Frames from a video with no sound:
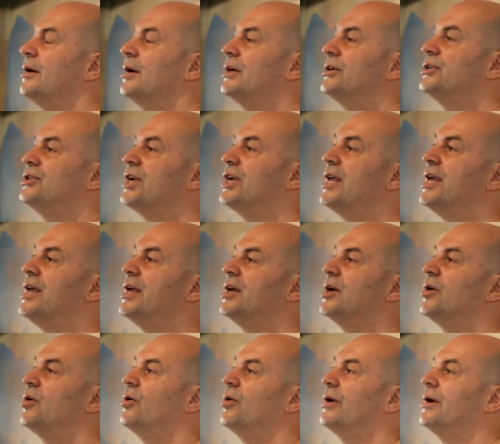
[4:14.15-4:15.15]

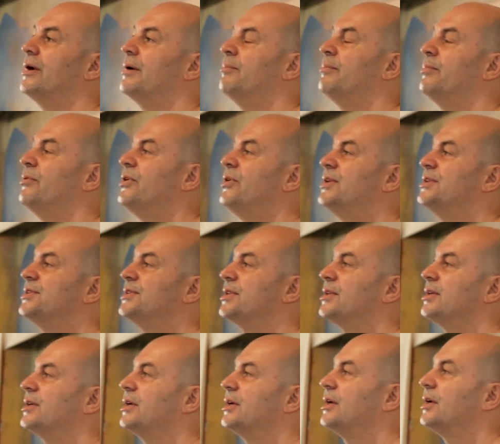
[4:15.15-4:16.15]
sheikh or a
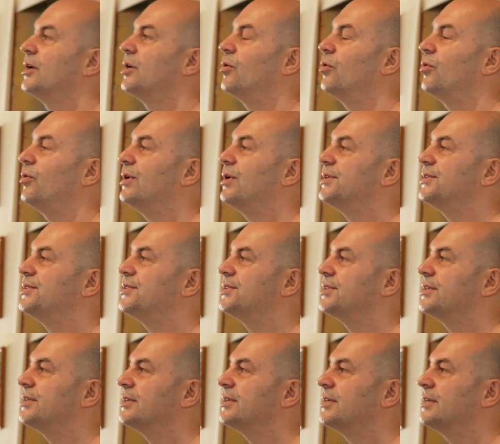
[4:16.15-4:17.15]
priest
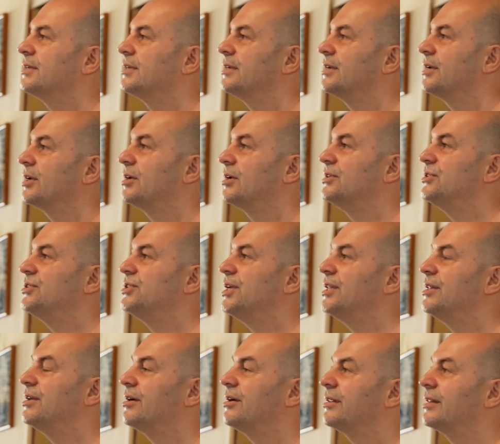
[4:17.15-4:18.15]
was
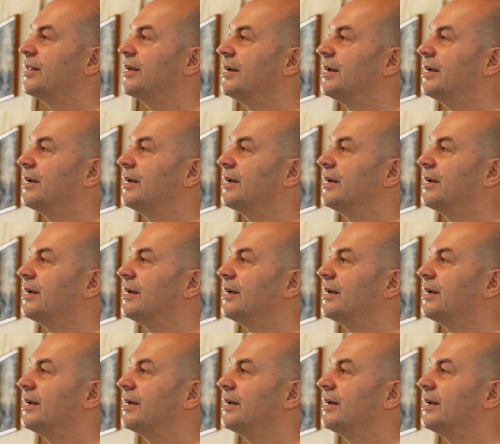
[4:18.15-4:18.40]
considered